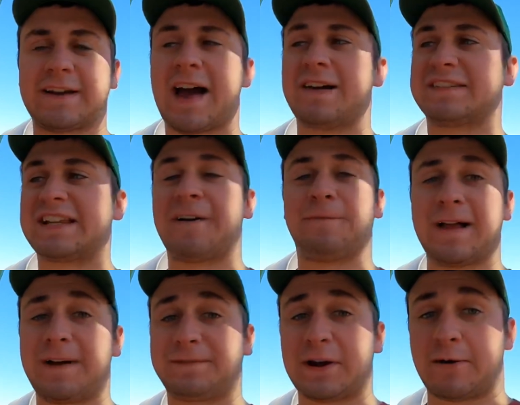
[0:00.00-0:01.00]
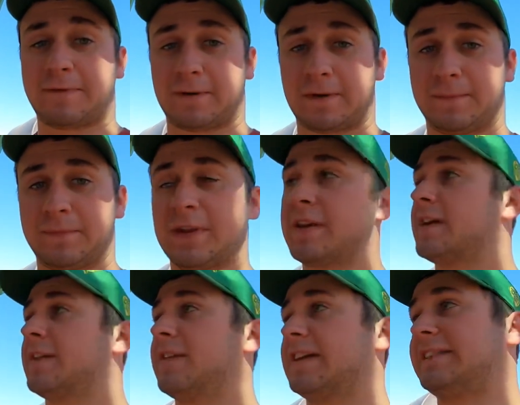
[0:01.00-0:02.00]
has stuff left over.
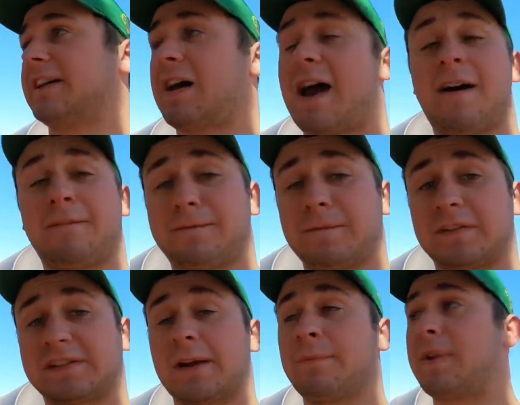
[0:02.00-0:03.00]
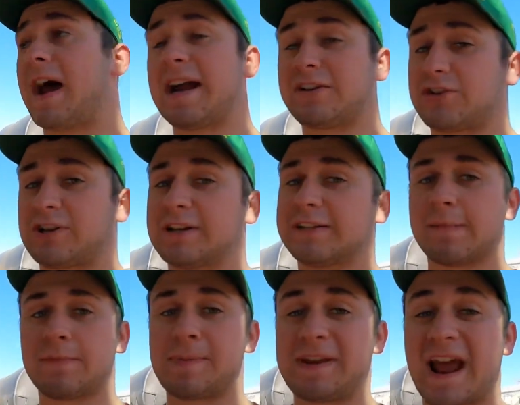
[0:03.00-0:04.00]
They still have some nitrogen, some
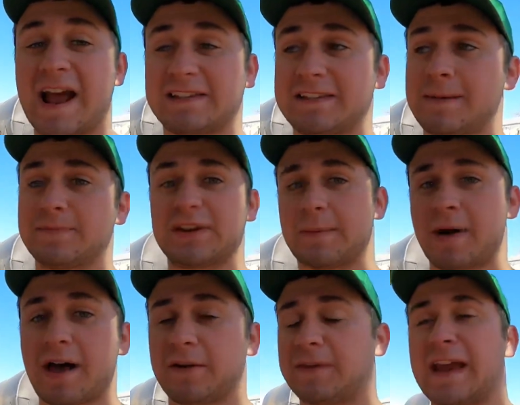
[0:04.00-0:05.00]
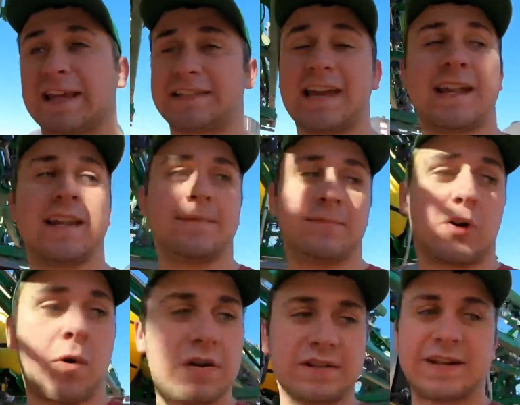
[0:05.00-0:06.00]
potassium, some other things in the
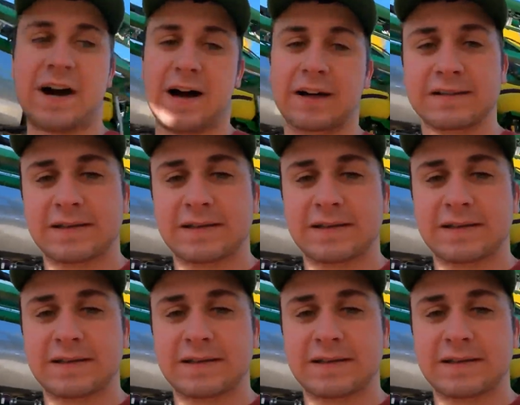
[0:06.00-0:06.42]
corn stalks.